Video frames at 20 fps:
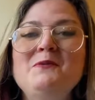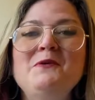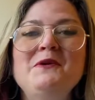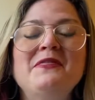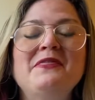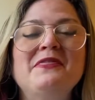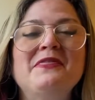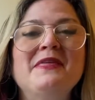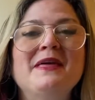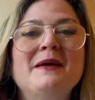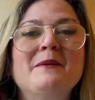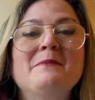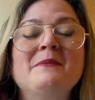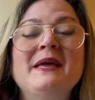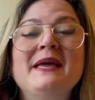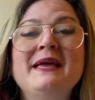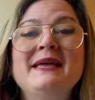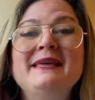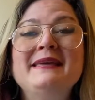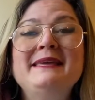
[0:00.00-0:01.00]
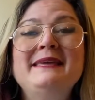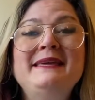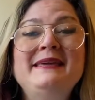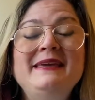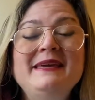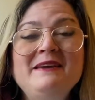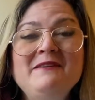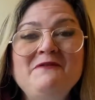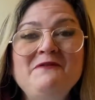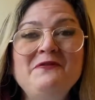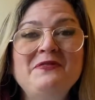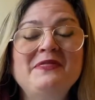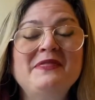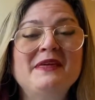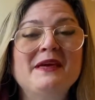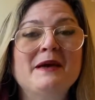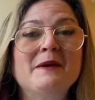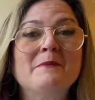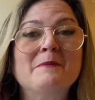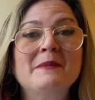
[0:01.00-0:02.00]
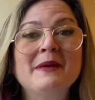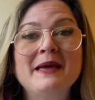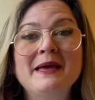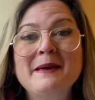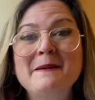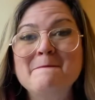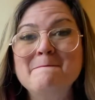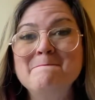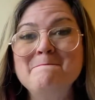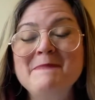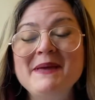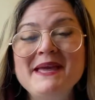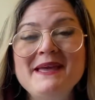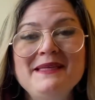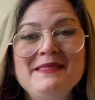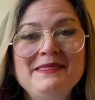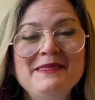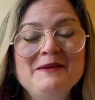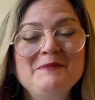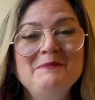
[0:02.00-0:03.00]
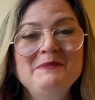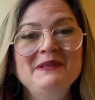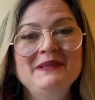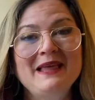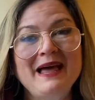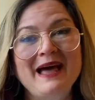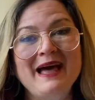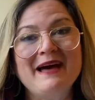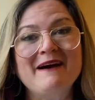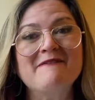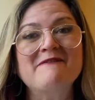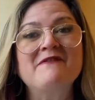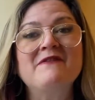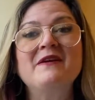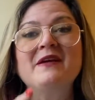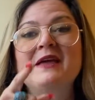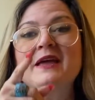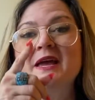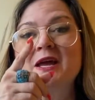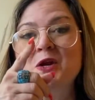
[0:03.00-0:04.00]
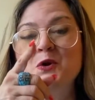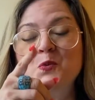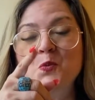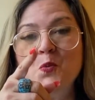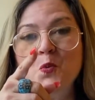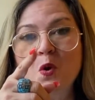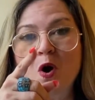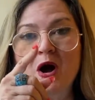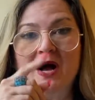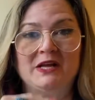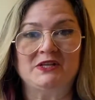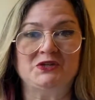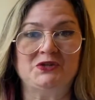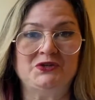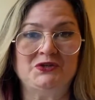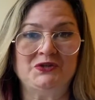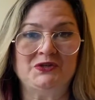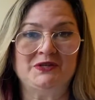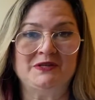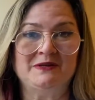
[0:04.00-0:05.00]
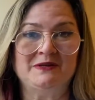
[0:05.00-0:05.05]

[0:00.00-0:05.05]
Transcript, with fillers: with them, gift them, Make them laugh and watch.